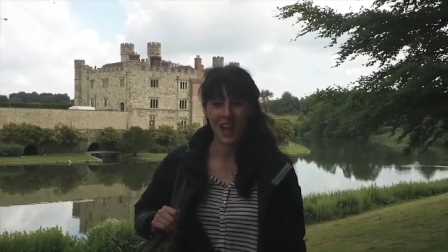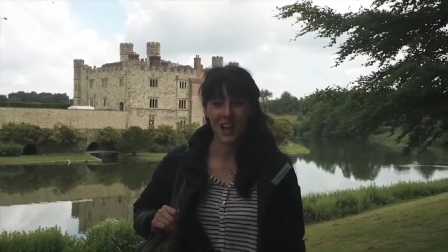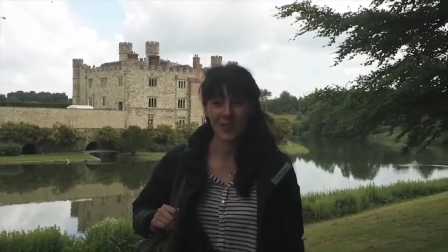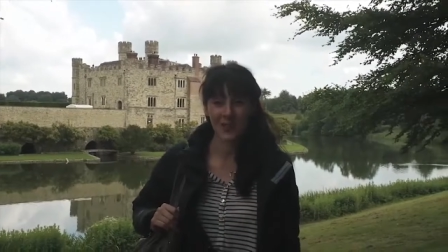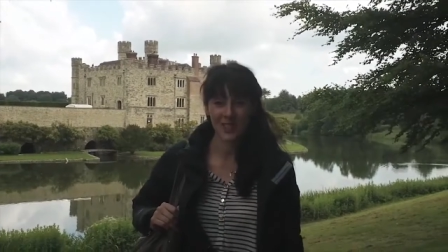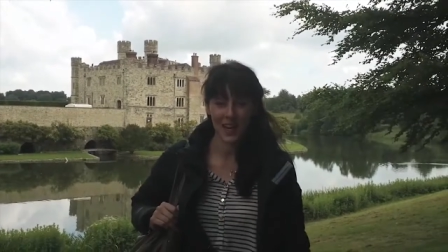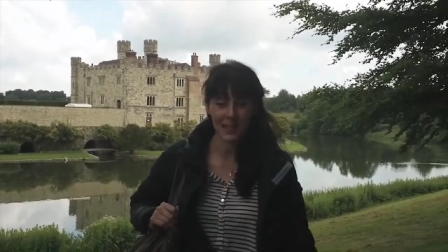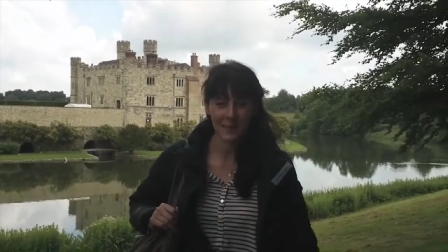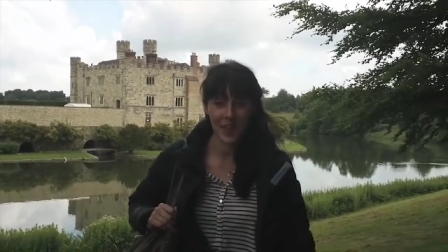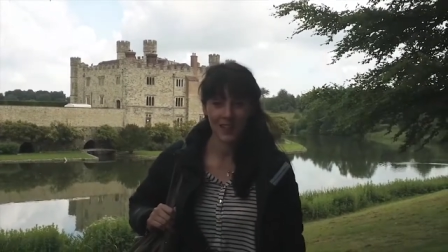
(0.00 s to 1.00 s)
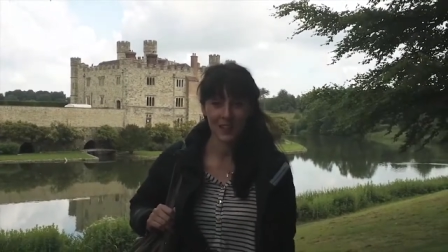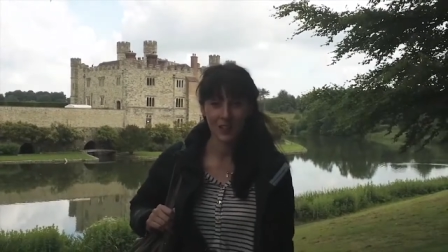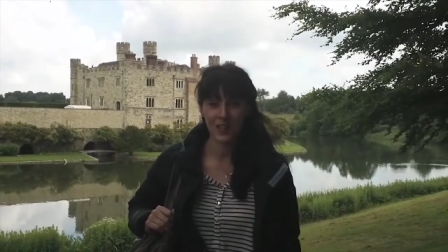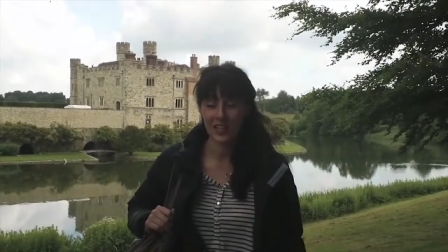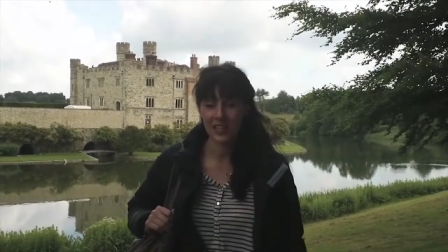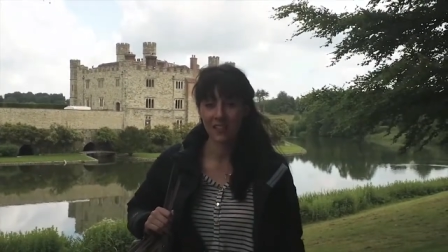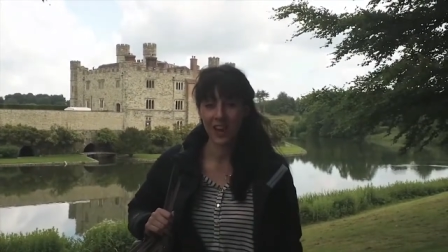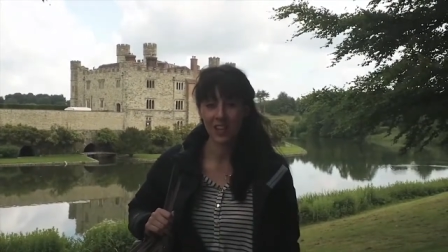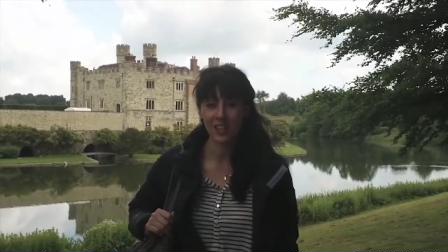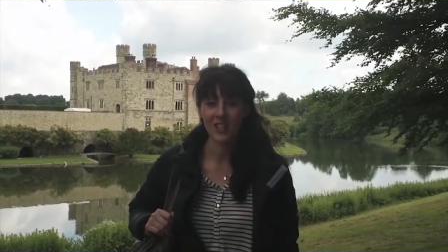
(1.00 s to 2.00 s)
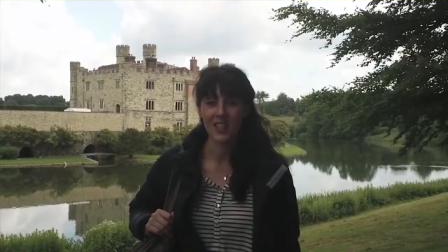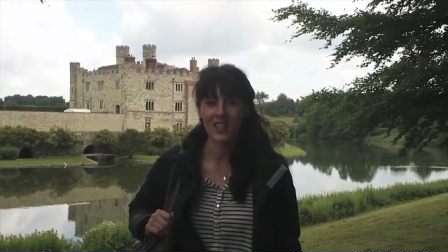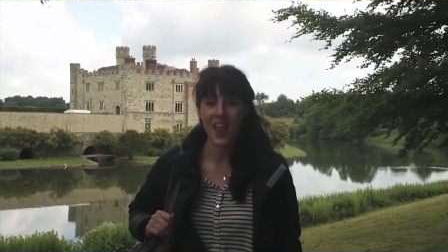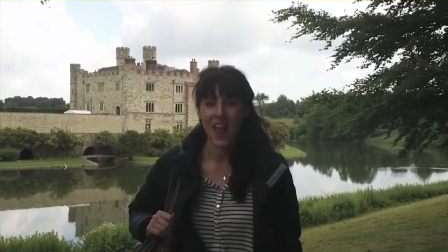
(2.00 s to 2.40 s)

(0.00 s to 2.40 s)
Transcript: castle that dates back to the 1100s.